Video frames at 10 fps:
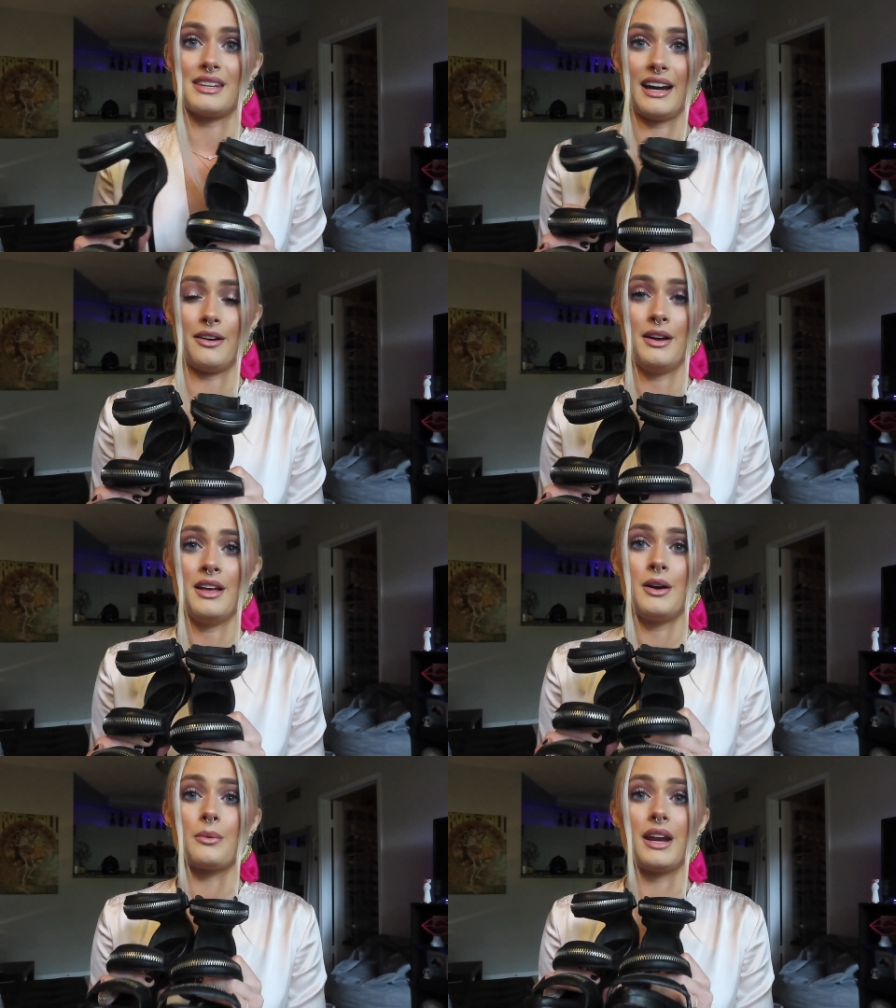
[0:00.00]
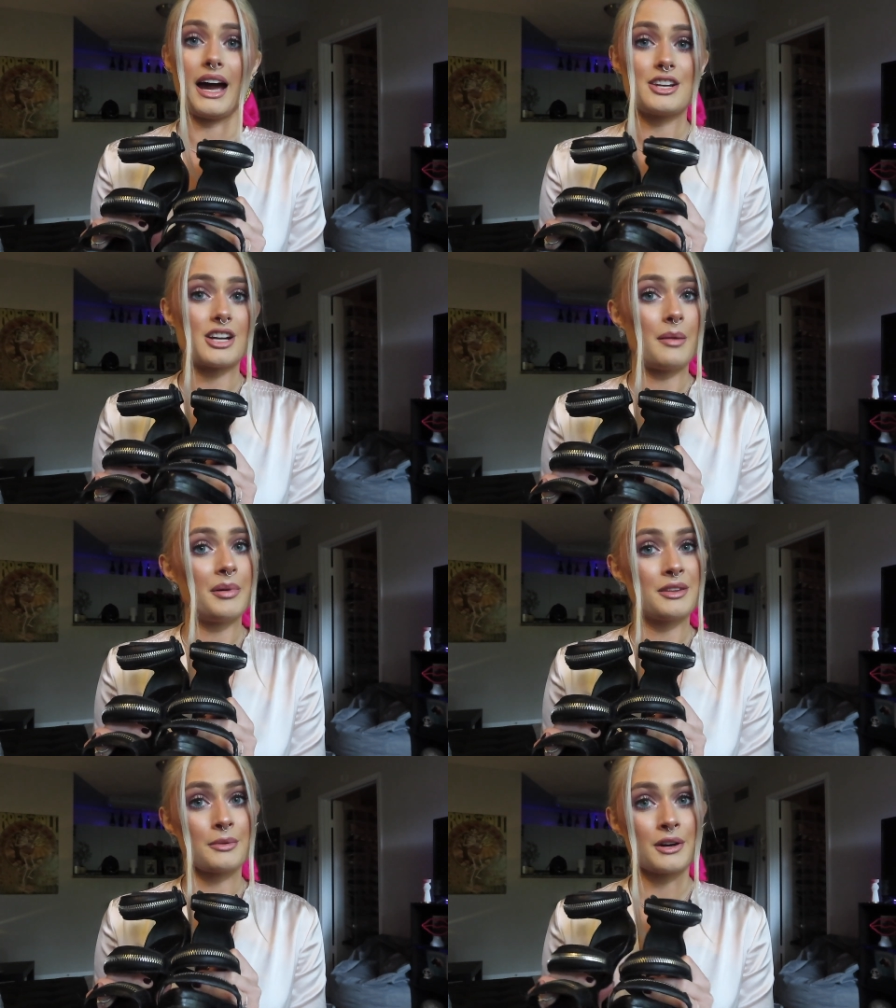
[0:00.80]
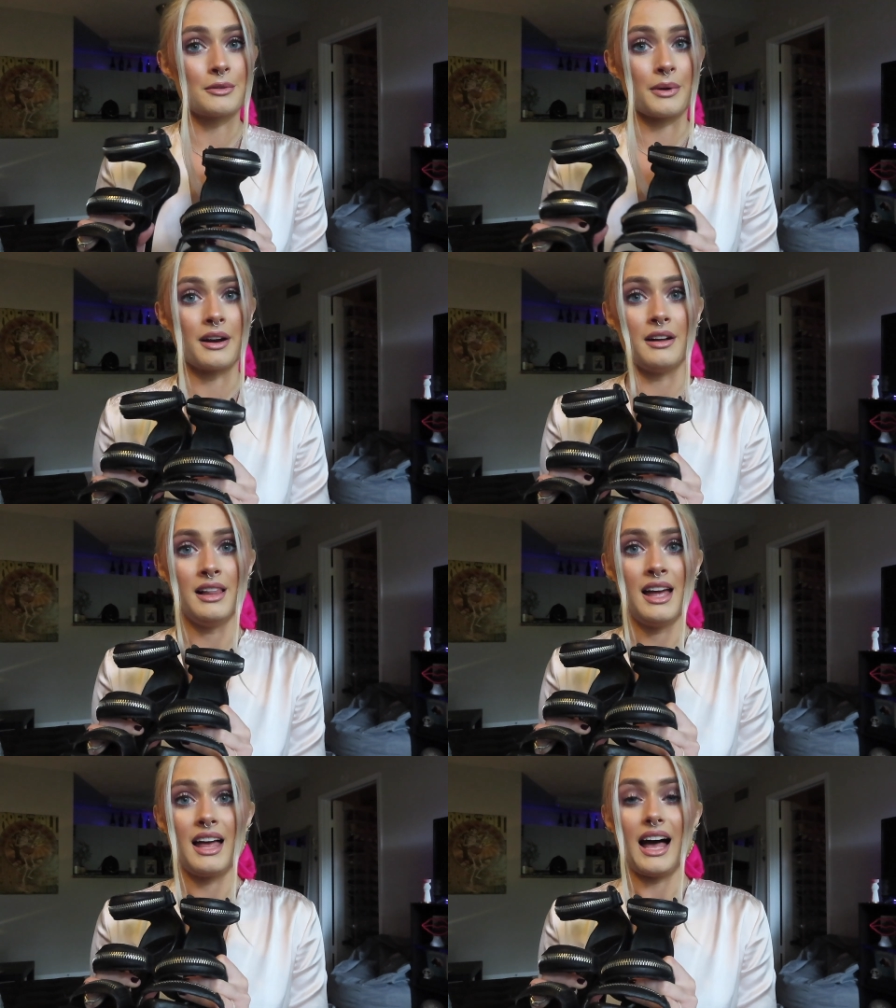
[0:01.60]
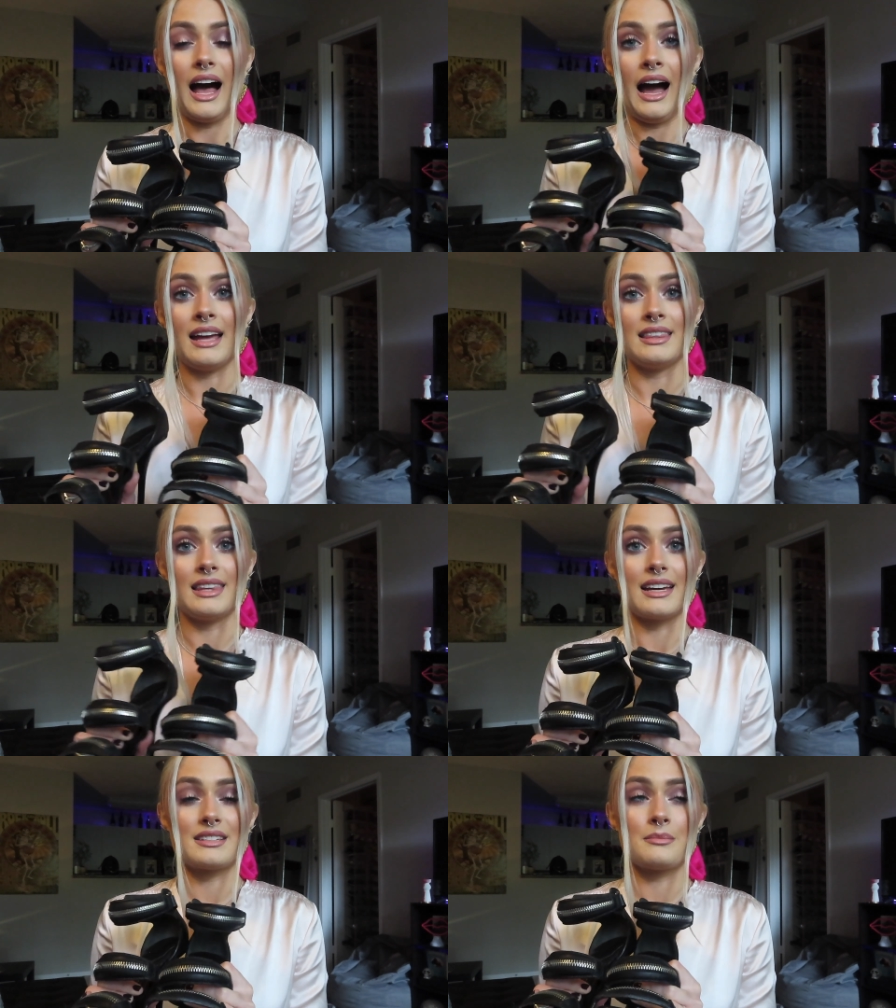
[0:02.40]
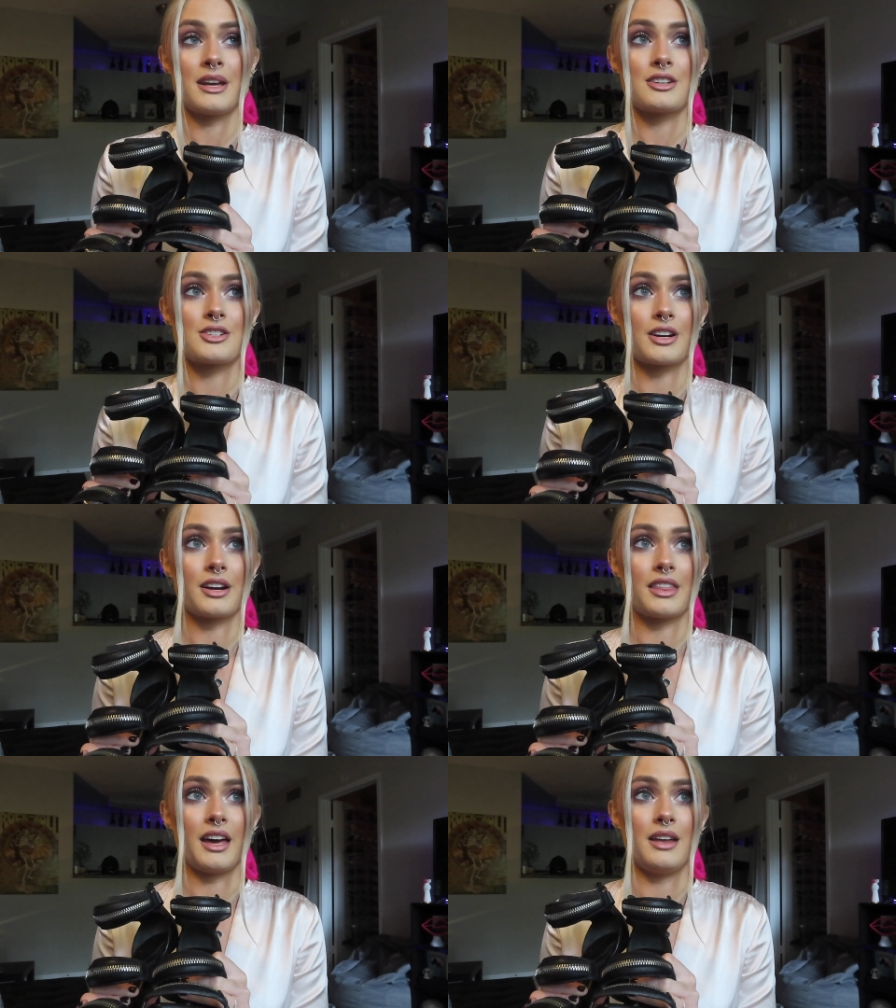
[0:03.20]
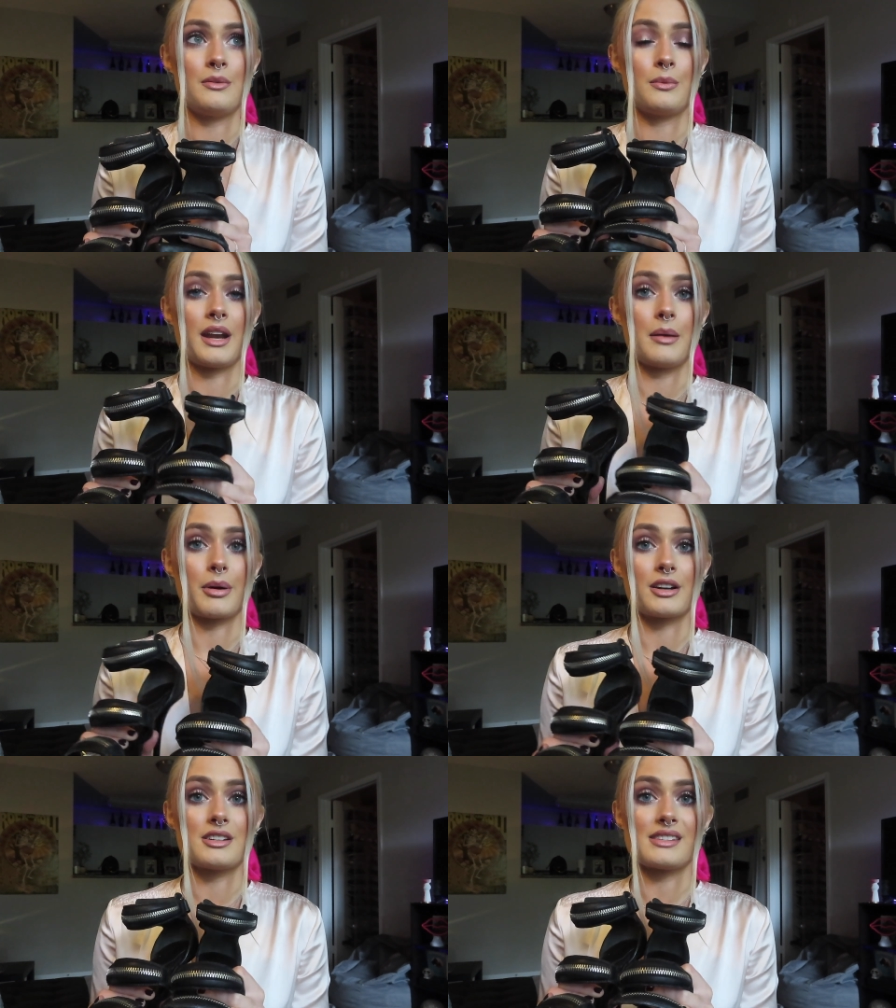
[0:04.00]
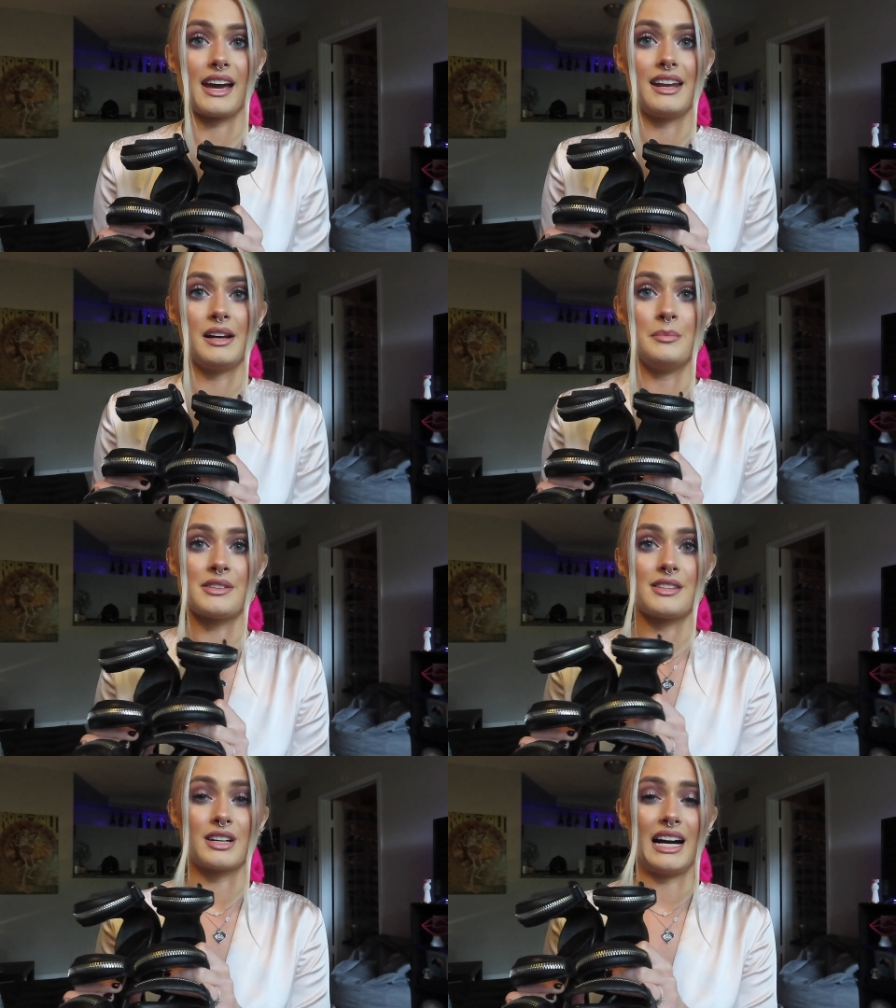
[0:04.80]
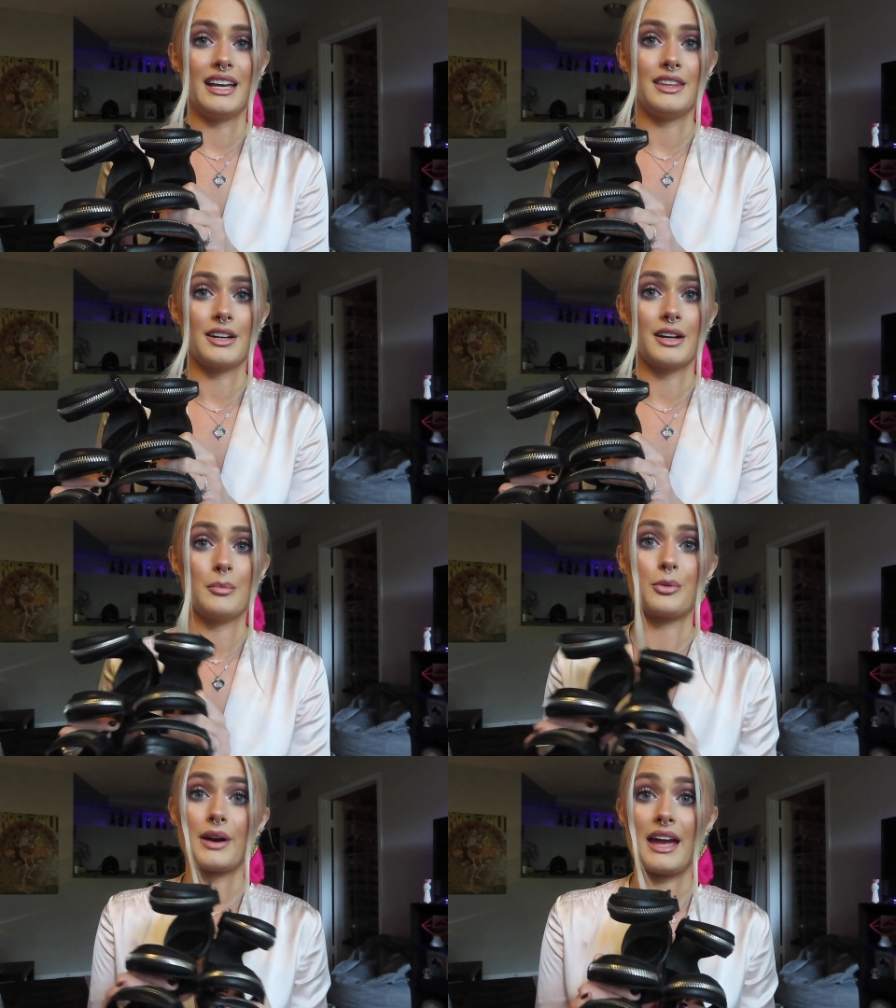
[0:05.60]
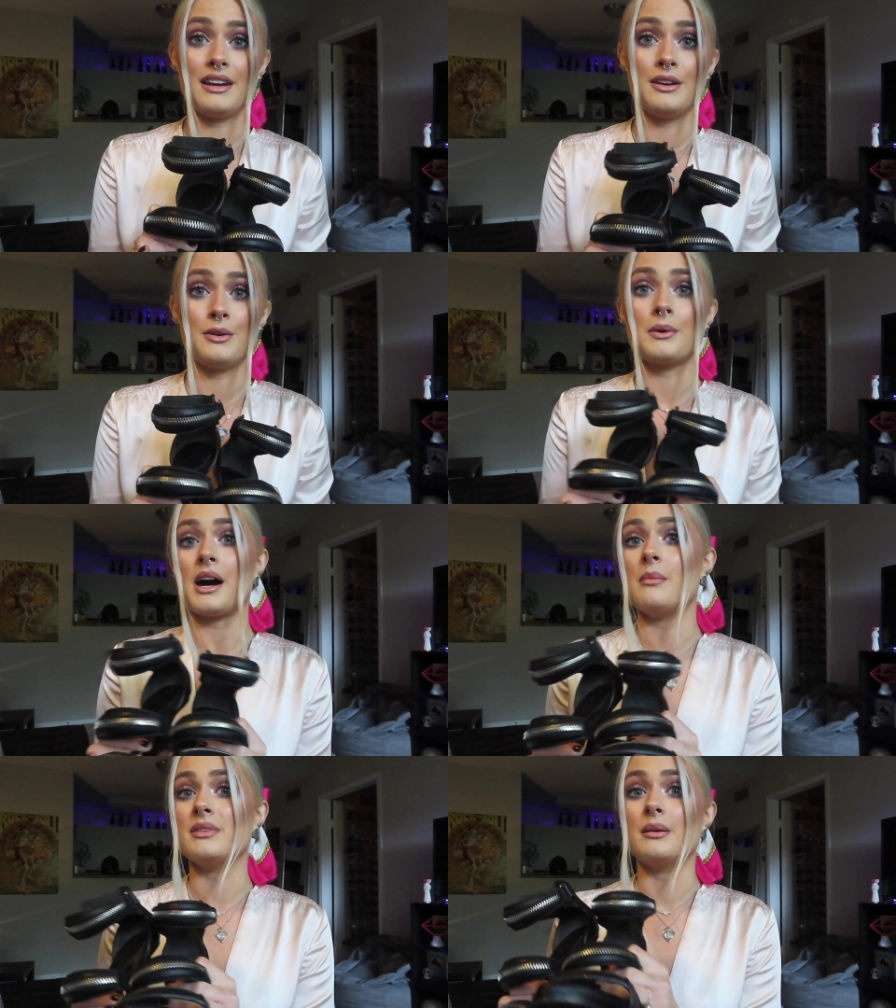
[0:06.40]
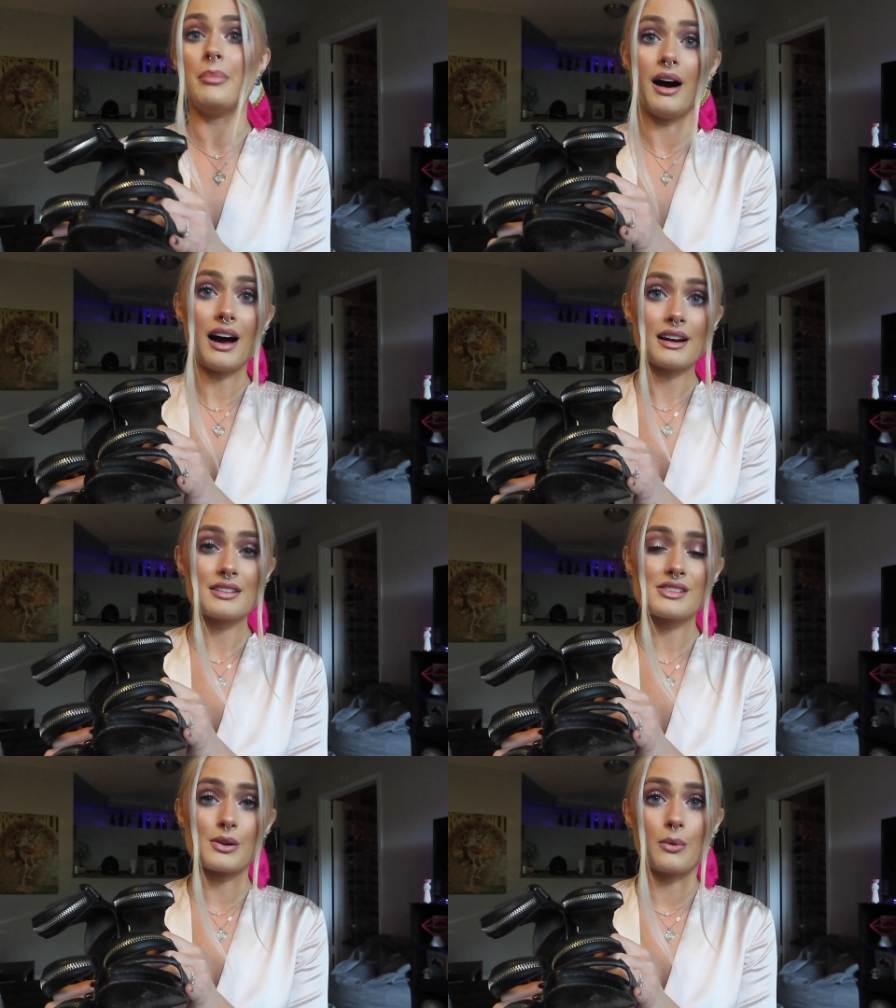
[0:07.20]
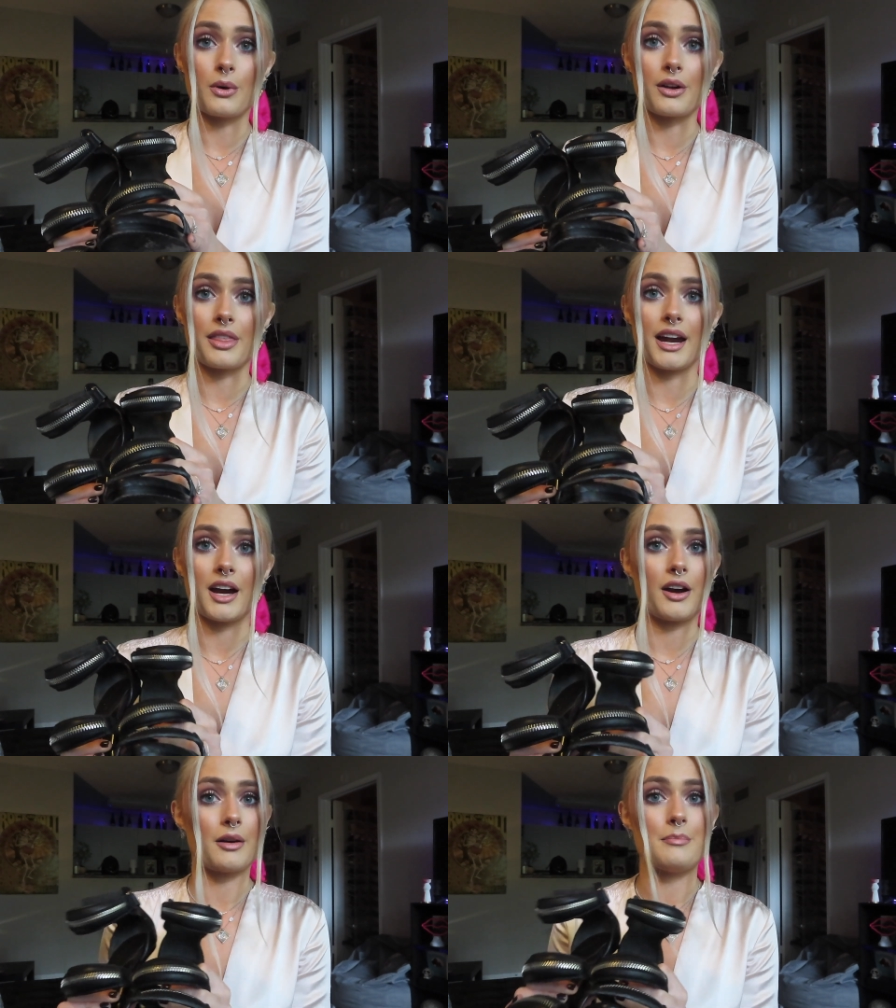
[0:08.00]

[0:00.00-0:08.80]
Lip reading: Now, when I shop on The RealReal, I like to make sure that when I purchase items, they're either brand new, come in the box, or they're